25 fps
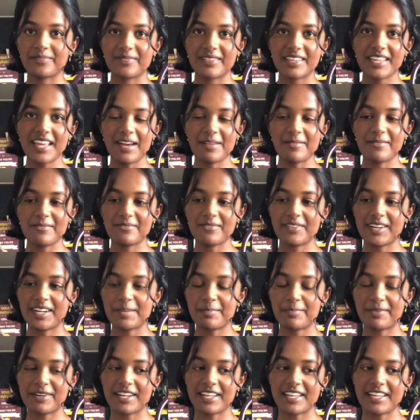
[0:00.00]
Yeah, very
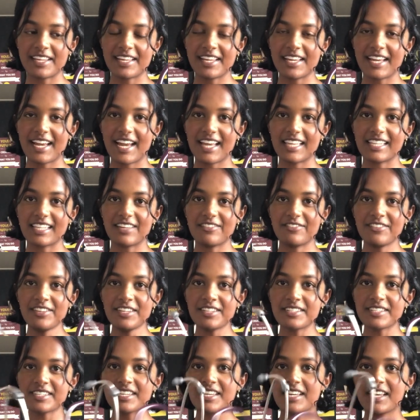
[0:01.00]
pretty, I love
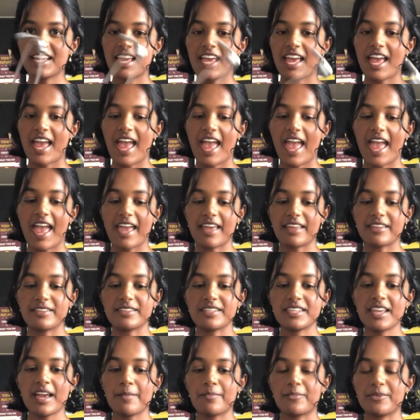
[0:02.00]
it. And
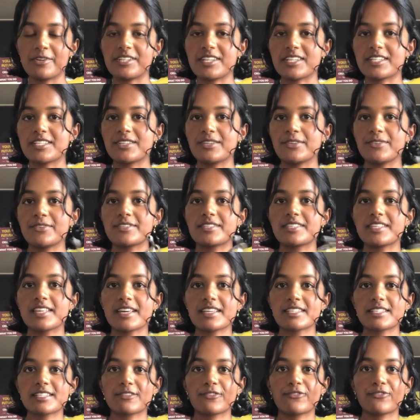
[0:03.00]
yeah, we just use
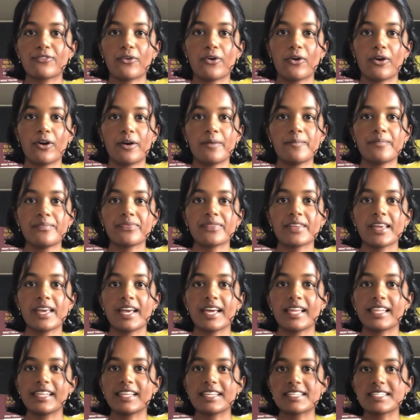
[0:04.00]
this for
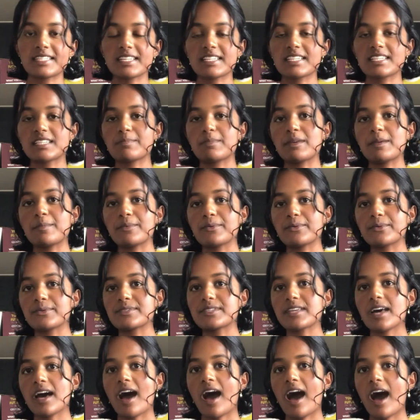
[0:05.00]
listening to
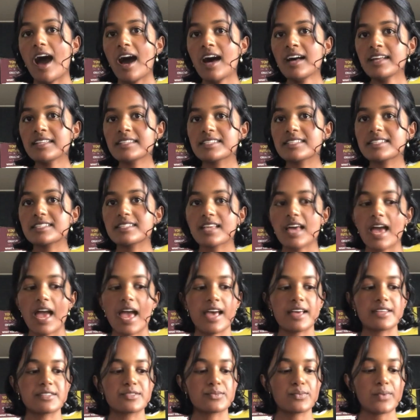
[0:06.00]
people's hearts,
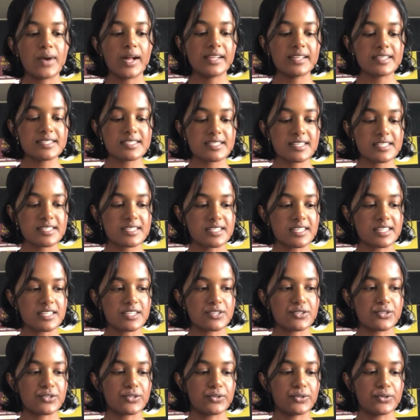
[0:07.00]
as well as listening
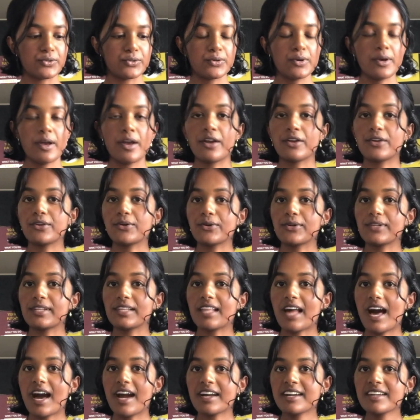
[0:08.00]
to your
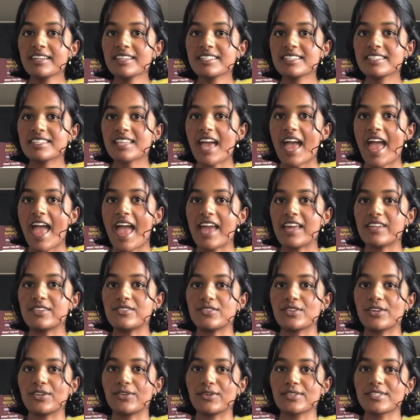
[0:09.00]
lungs, and
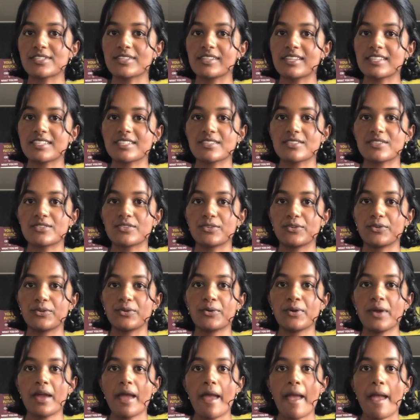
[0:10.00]
you can also listen
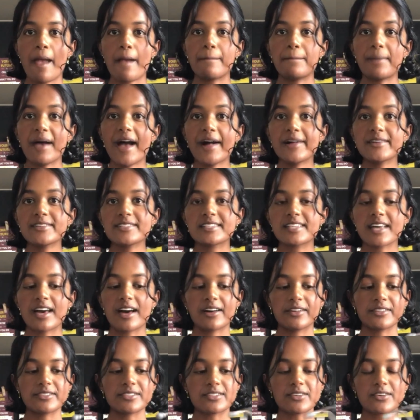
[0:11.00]
to bowel
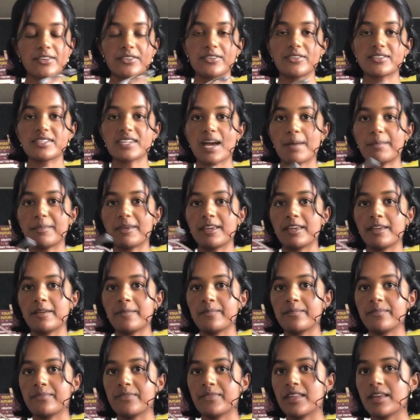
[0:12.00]
sounds on your tummy
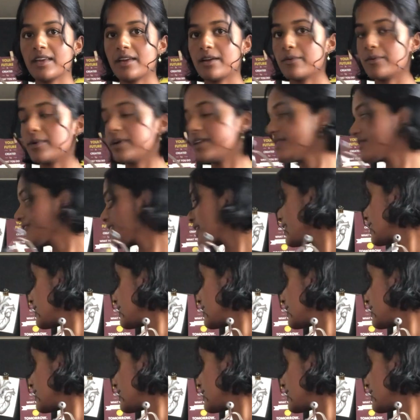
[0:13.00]
with